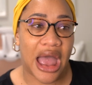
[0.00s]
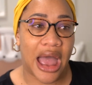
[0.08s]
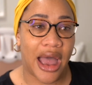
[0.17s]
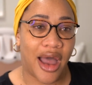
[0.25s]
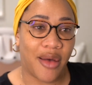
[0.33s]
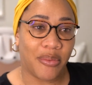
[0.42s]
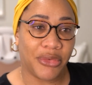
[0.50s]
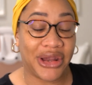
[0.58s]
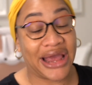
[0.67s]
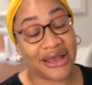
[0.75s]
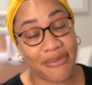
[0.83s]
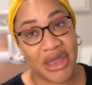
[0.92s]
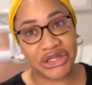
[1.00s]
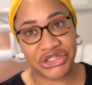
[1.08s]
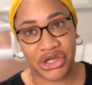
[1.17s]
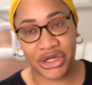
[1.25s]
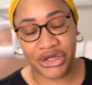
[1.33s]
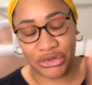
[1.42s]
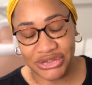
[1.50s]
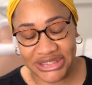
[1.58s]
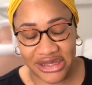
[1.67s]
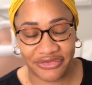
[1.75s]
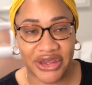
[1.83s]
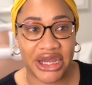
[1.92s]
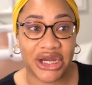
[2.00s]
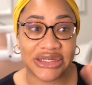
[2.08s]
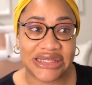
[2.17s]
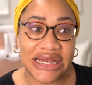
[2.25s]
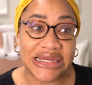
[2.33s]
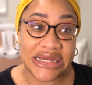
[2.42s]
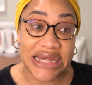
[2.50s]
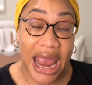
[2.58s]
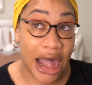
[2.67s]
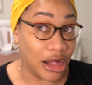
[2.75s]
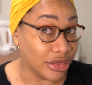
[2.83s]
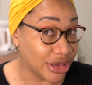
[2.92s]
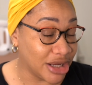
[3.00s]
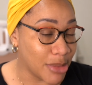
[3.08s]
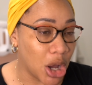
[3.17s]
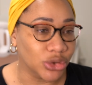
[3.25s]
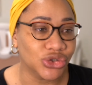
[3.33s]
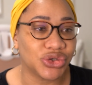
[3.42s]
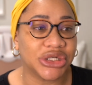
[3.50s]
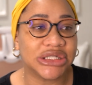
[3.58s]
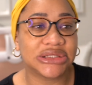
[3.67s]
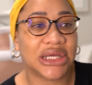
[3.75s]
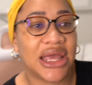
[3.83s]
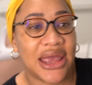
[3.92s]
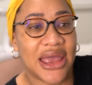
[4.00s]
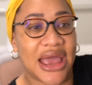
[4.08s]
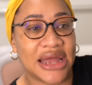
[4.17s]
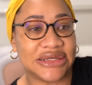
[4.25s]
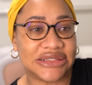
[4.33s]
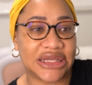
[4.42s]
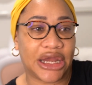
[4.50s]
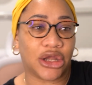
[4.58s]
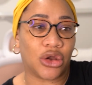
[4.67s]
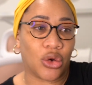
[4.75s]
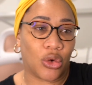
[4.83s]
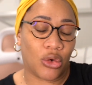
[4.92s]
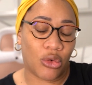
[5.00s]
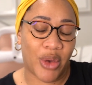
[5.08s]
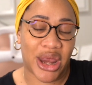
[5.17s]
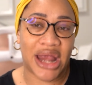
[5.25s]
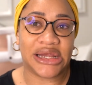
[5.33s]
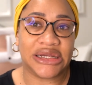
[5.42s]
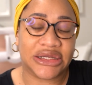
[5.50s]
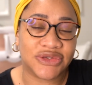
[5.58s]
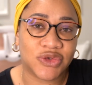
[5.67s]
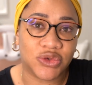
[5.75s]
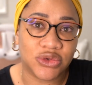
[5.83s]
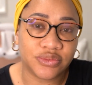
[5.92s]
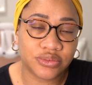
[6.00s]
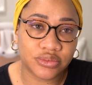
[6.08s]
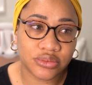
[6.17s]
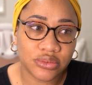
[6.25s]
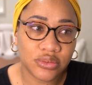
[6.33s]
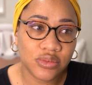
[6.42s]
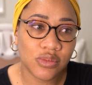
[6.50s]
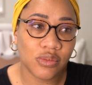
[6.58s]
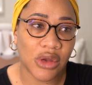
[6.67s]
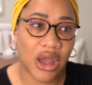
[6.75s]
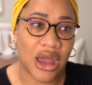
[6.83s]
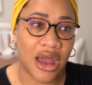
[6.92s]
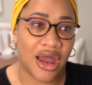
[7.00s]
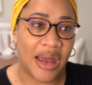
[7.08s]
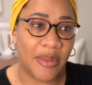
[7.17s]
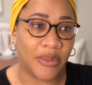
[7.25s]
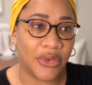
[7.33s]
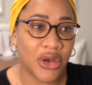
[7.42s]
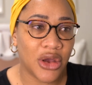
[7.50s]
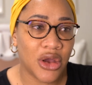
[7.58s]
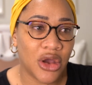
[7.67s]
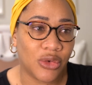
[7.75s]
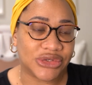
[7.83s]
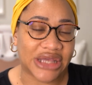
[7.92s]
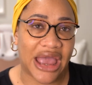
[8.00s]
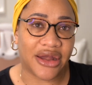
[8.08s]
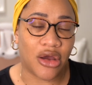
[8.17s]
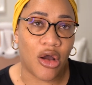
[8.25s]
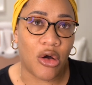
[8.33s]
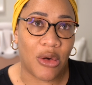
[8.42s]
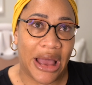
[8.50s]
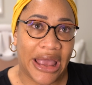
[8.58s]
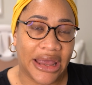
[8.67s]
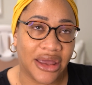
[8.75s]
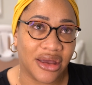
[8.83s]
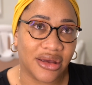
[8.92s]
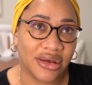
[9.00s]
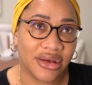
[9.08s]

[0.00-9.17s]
But like I mentioned, you know, self-care, setting healthy boundaries and saying no when I needed to, was kind of how I